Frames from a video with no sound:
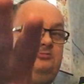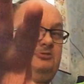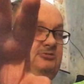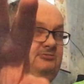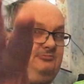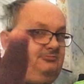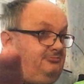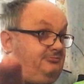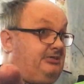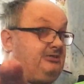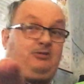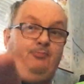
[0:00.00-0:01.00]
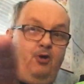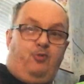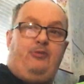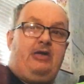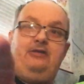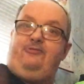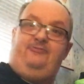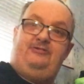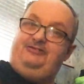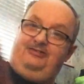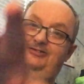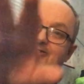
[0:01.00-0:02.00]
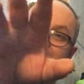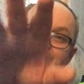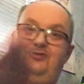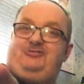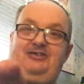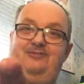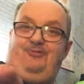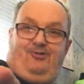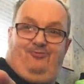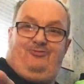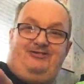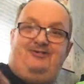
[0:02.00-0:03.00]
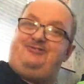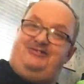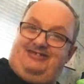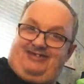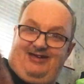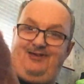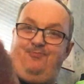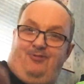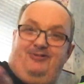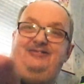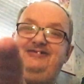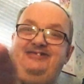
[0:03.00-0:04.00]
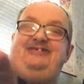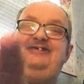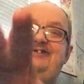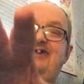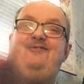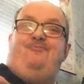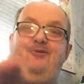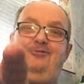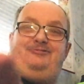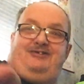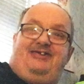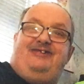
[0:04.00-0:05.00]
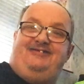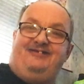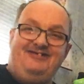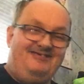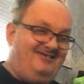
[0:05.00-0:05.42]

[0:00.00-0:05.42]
just it's a bugbear of his. Don't say movie because you get a bollocking.